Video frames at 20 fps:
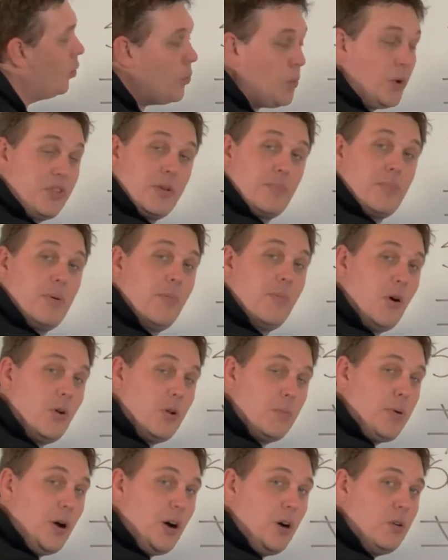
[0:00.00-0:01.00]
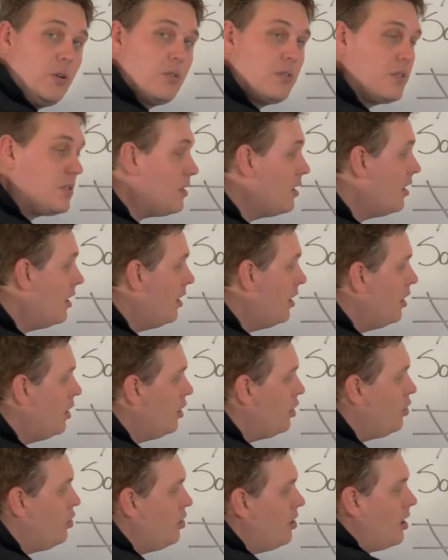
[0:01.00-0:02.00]
with the promoted post,
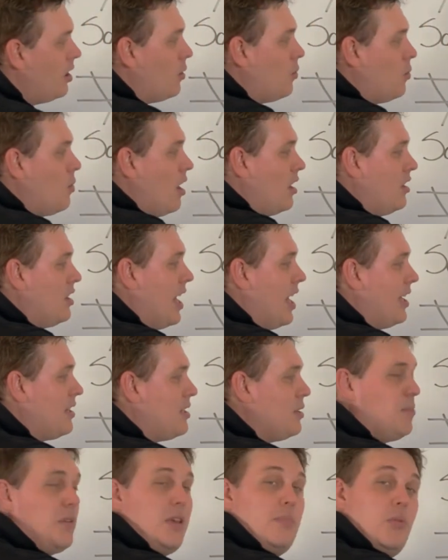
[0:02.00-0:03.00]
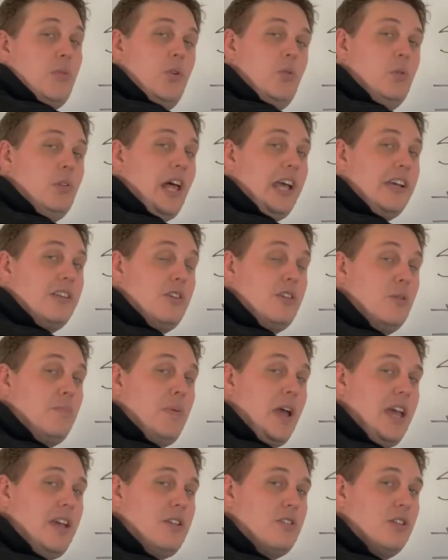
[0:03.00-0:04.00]
you're going to run that to people who liked your
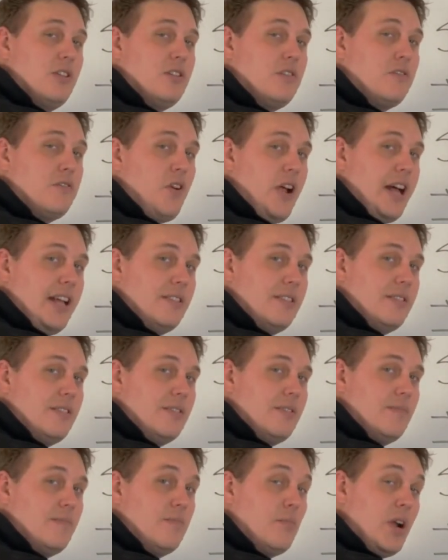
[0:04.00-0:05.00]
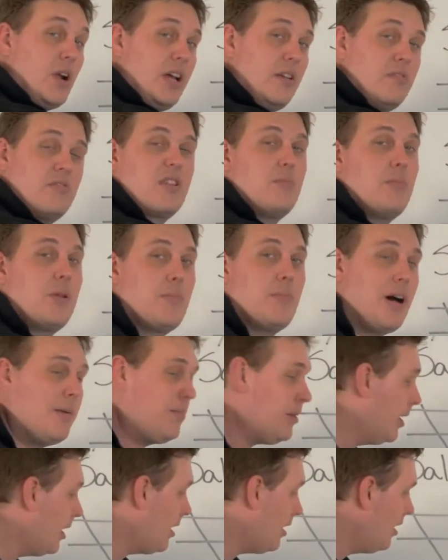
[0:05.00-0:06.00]
page and their friends, right? It's going to be
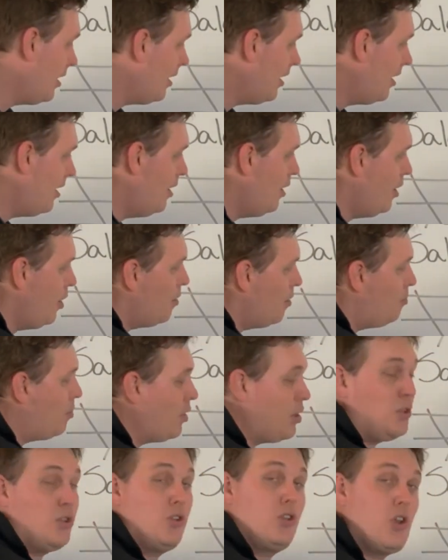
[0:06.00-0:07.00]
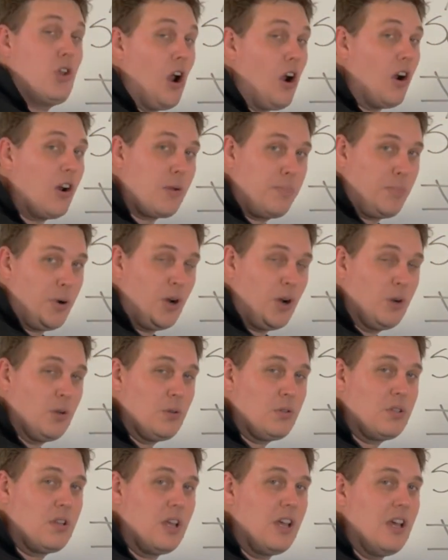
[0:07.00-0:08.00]
public. But a dark
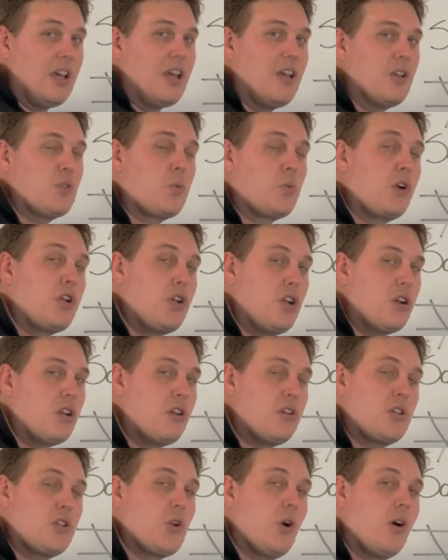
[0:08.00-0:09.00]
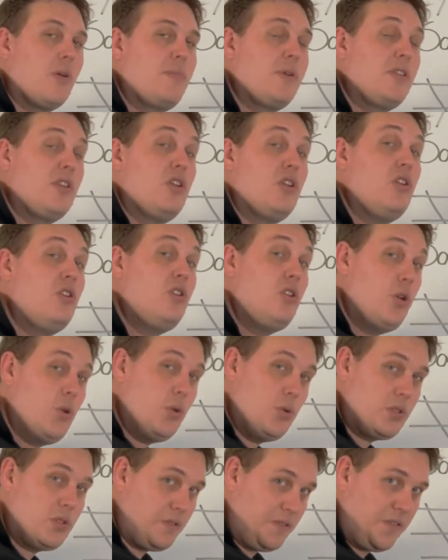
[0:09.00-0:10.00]
post is where you're going to show up in the
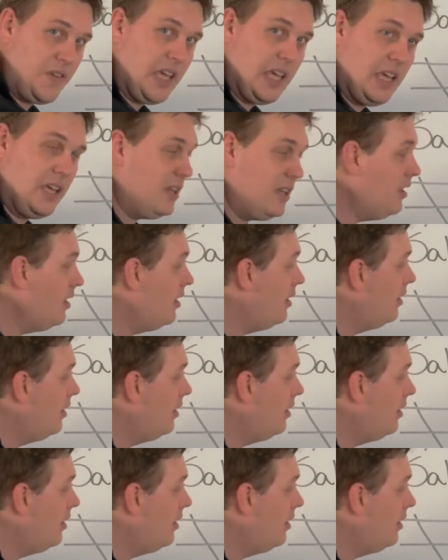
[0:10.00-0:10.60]
news feed